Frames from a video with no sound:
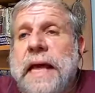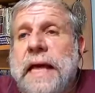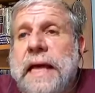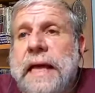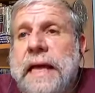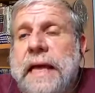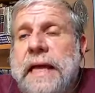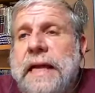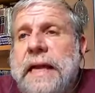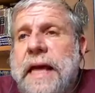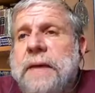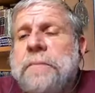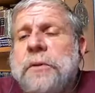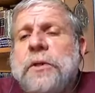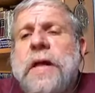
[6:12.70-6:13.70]
in,
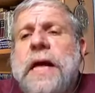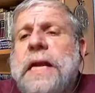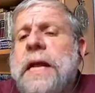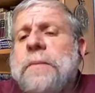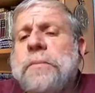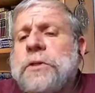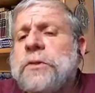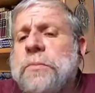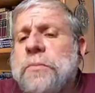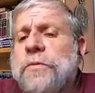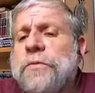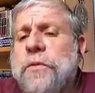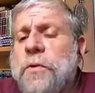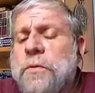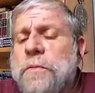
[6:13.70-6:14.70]
inable, unable to move